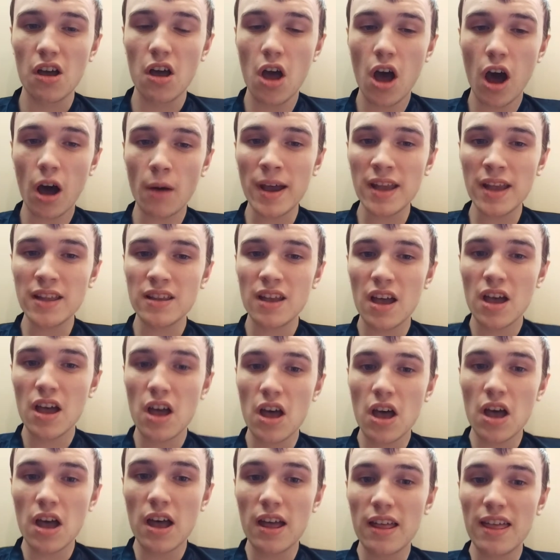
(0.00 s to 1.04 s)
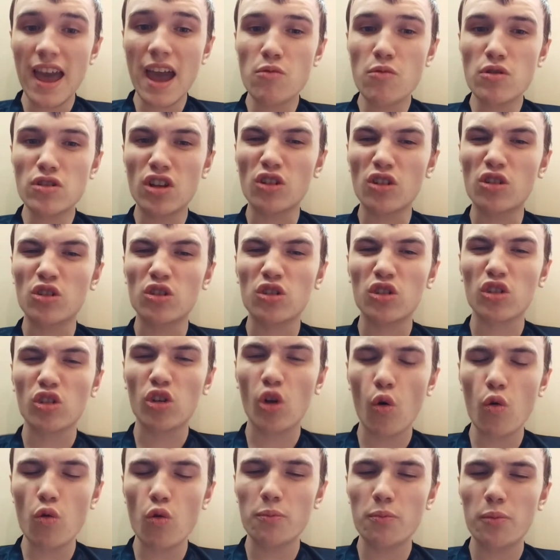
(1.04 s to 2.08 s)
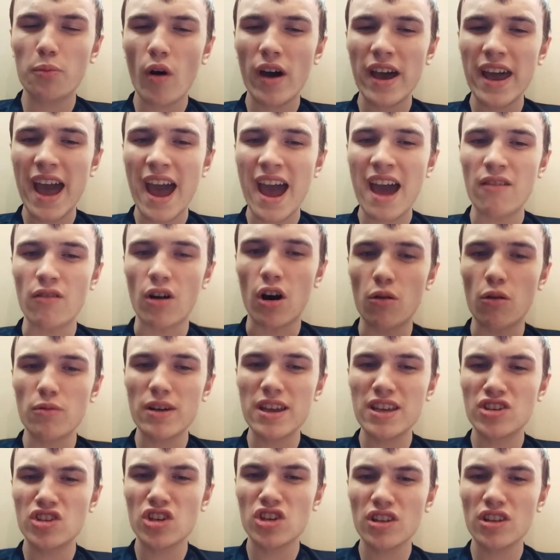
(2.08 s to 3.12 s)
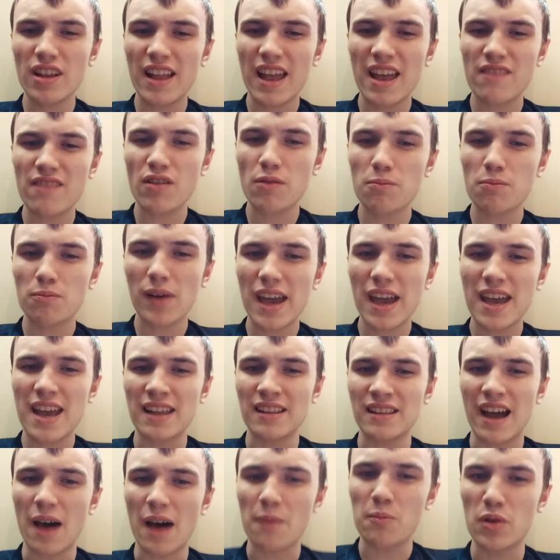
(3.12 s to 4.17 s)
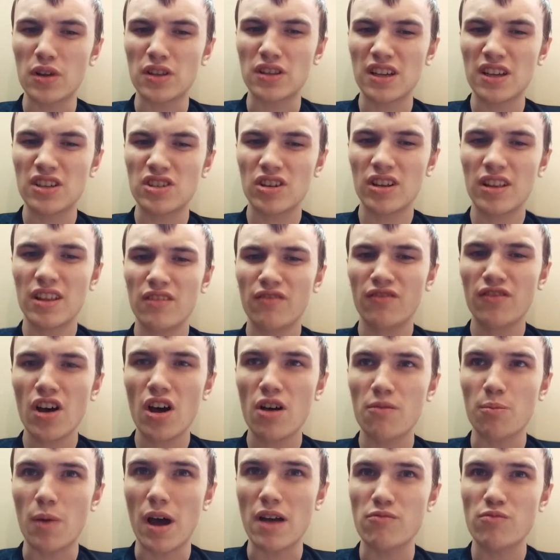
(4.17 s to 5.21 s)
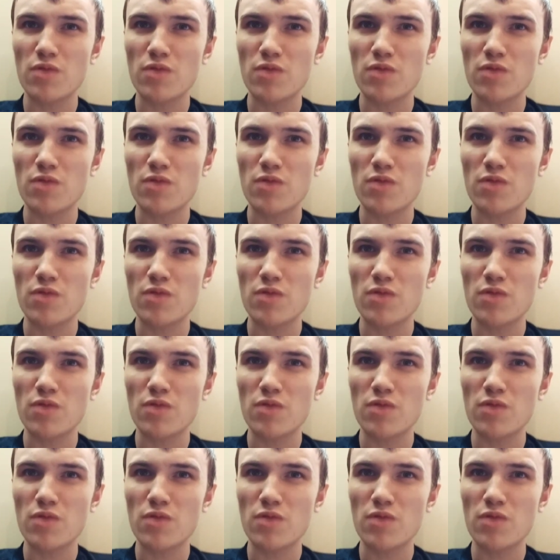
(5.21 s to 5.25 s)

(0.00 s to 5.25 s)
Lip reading: I mean, it was a schoolboy error. We shouldn't even be in that position in the first place.